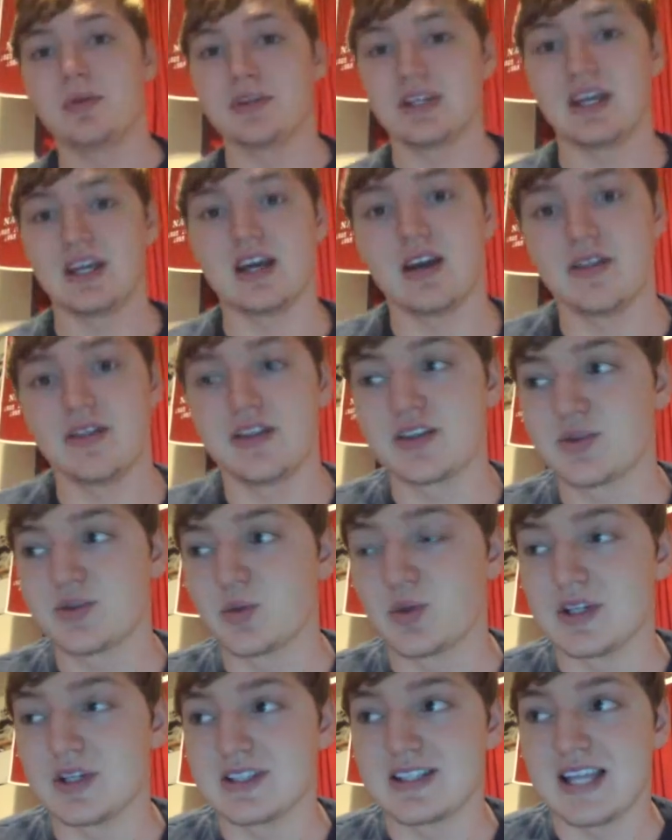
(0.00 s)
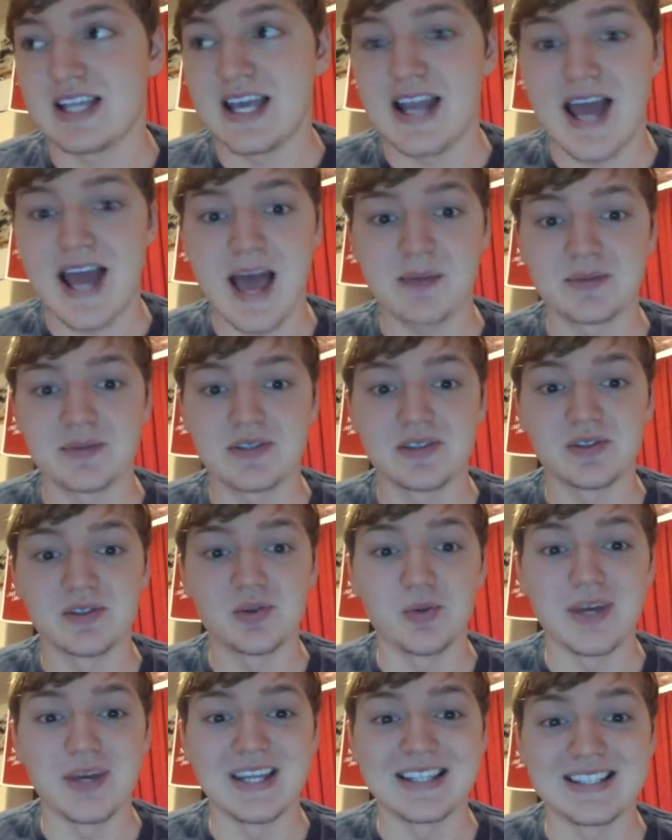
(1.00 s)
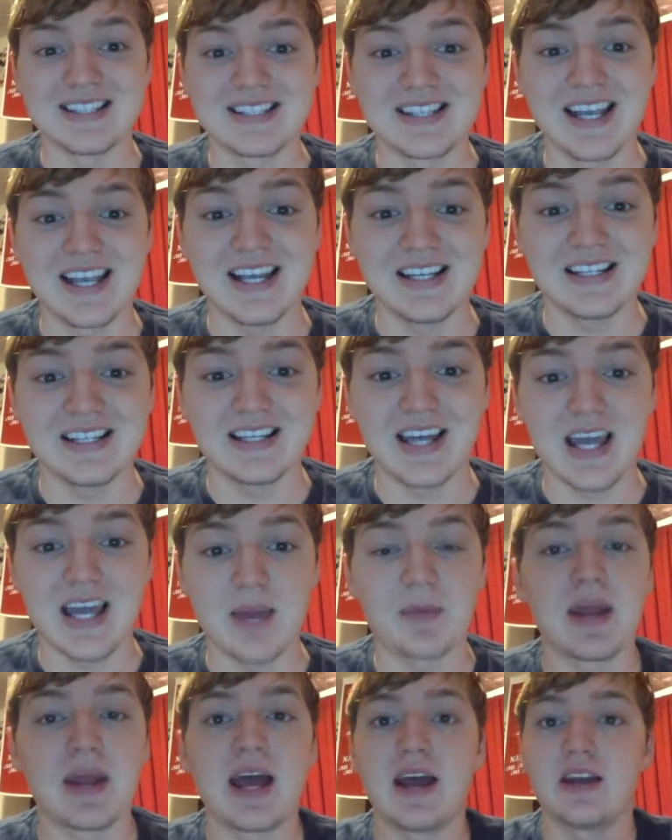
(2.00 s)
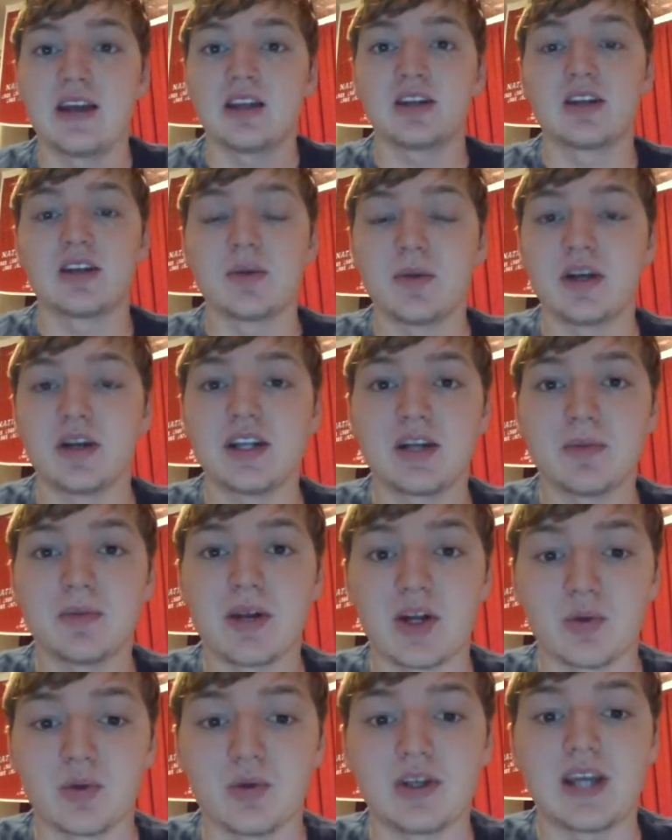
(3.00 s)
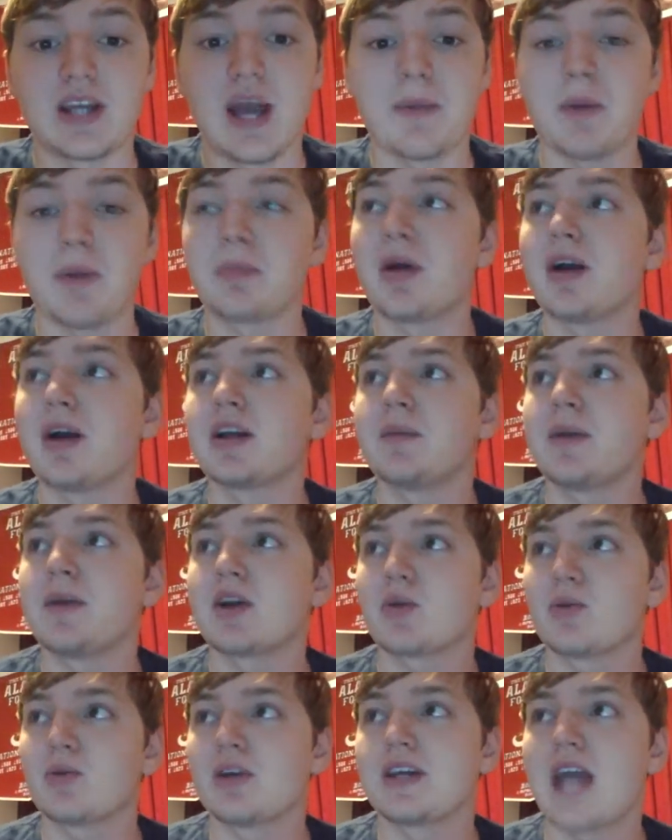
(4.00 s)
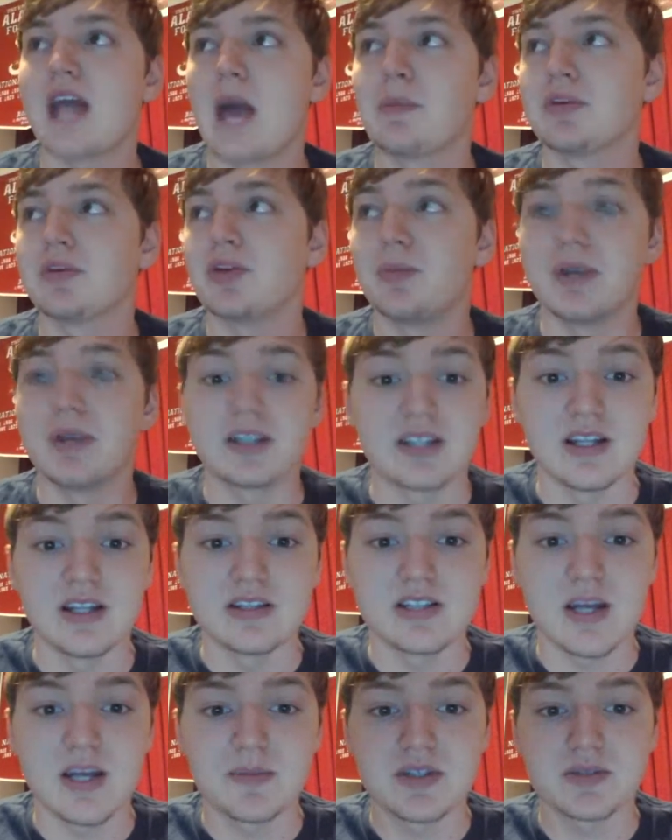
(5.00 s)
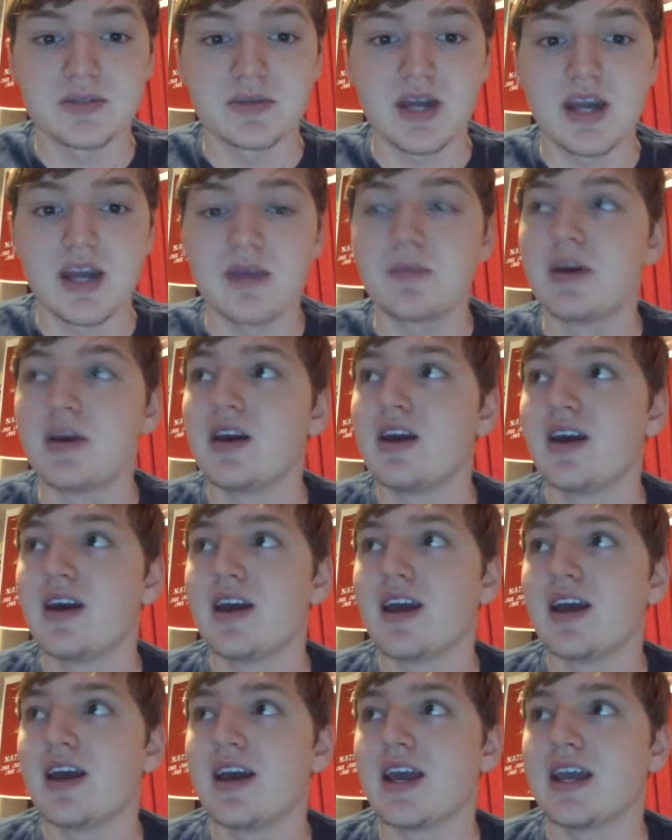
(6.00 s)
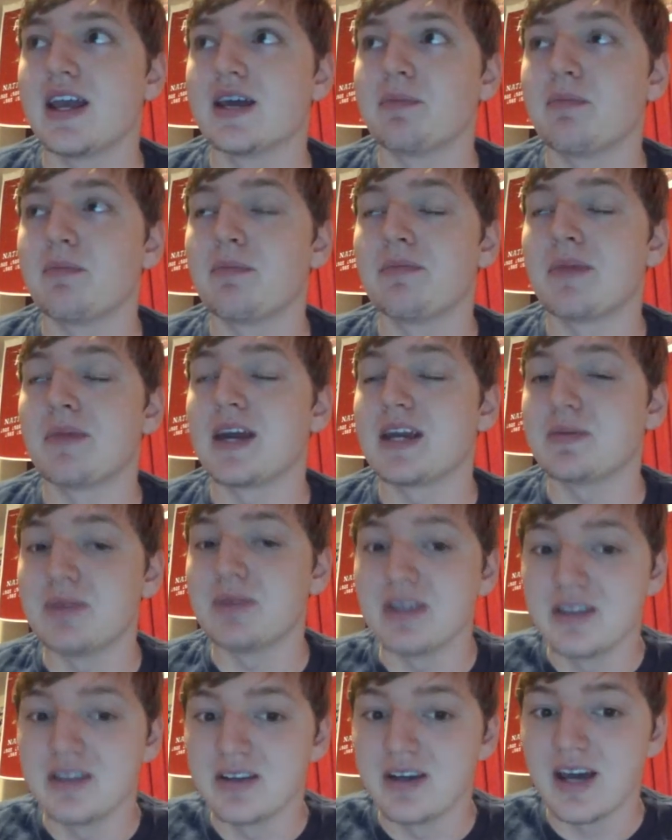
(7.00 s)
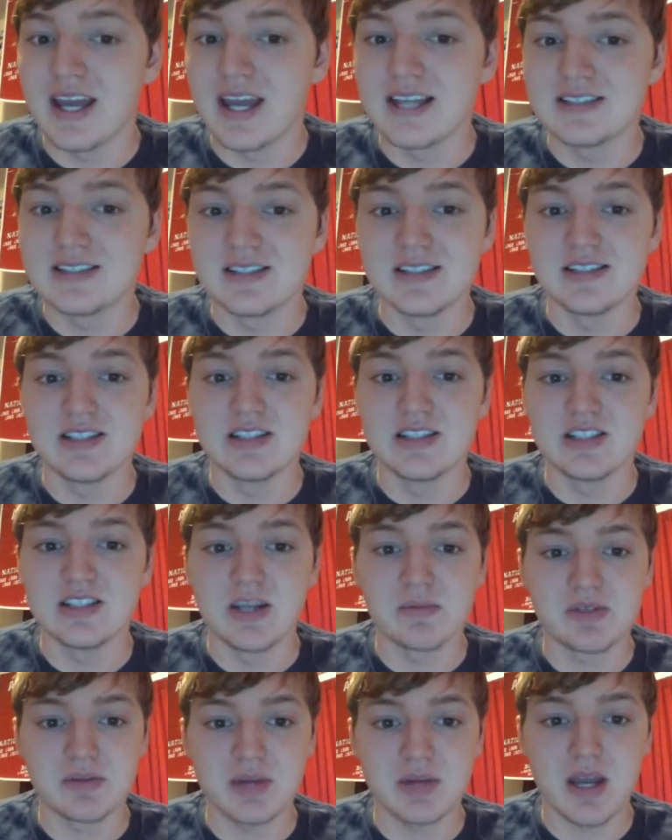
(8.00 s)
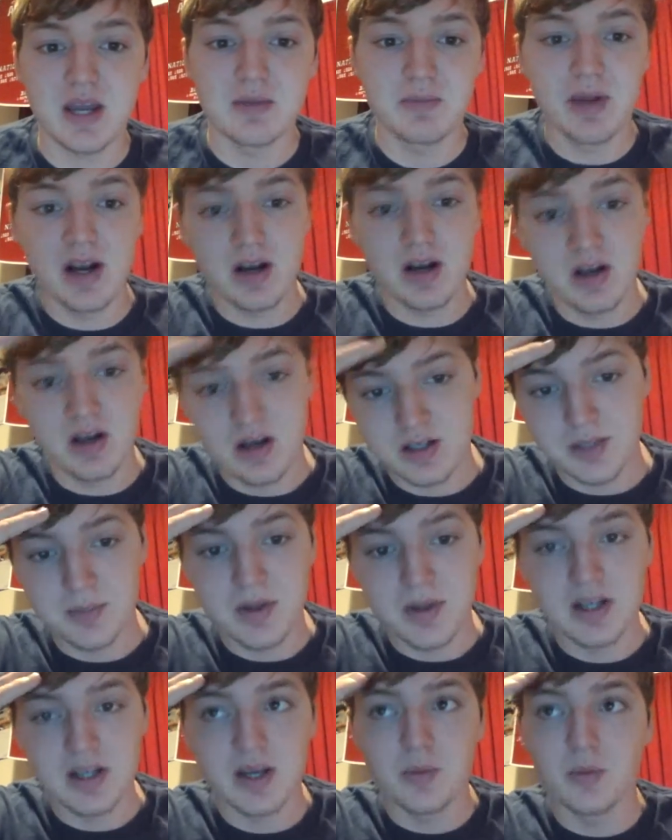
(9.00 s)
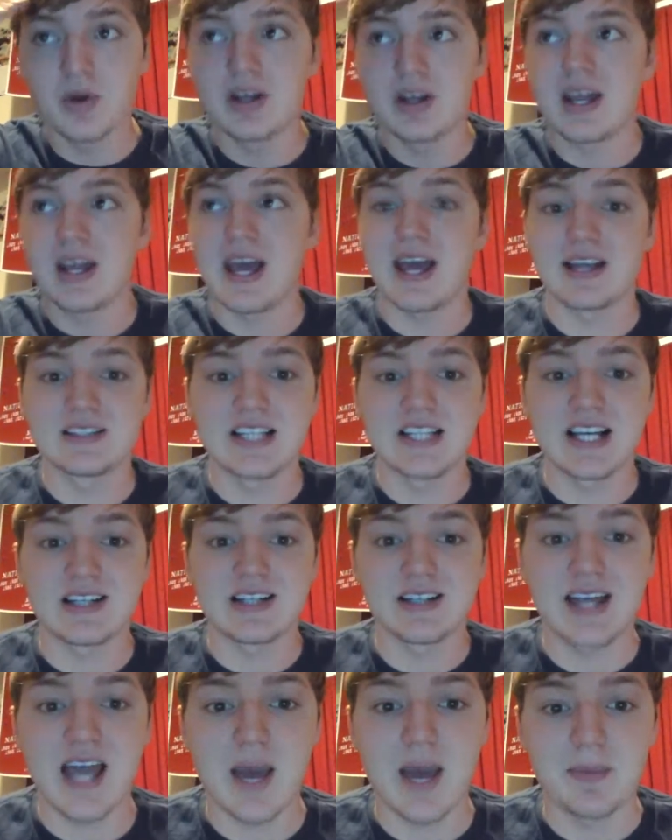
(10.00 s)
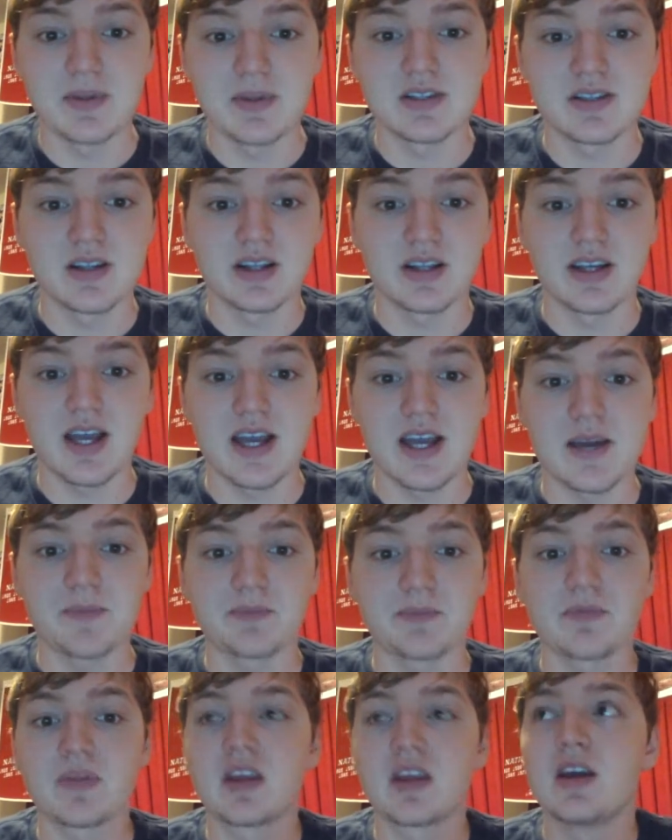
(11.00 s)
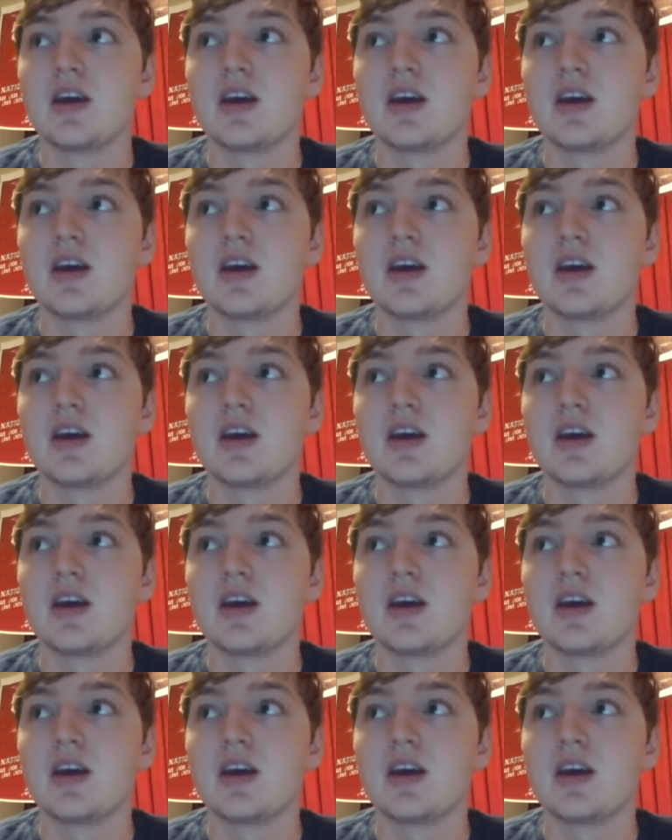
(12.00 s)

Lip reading: But yeah, this was an absolute insane game, and I had to come on here and make a recap. I'm probably going to make a recap of the Big Ten Championship game, and maybe the ACC Championship game, depending on what exactly happens in the game.